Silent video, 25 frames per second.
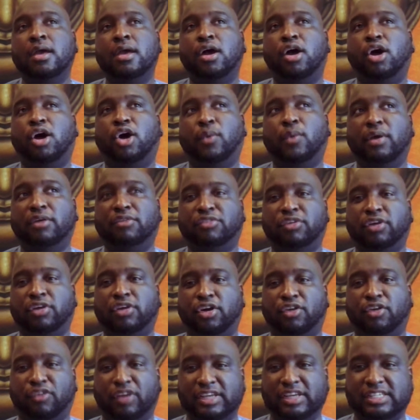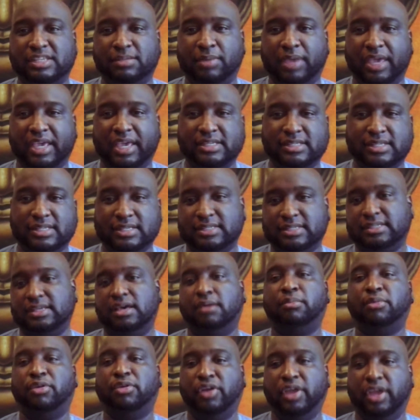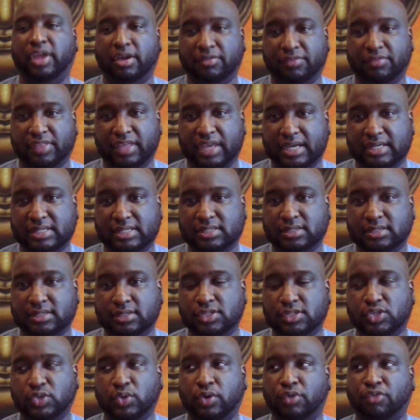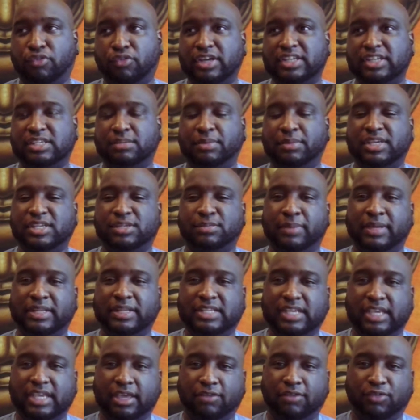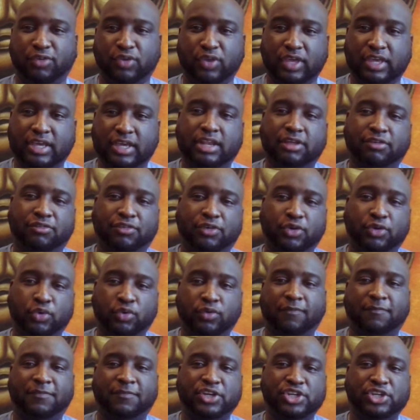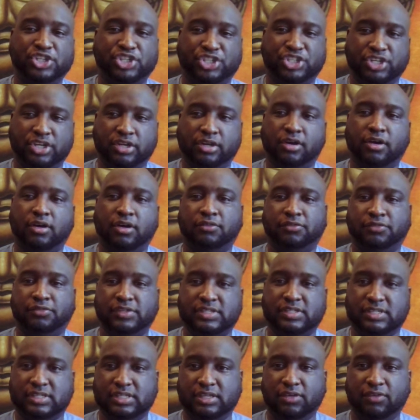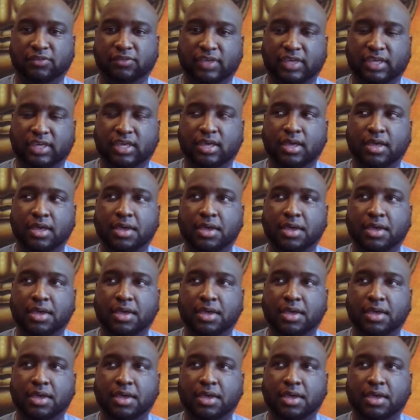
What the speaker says: However, a resume is a summary of that. So a resume is meant to give you the Cliff Note version of a CV.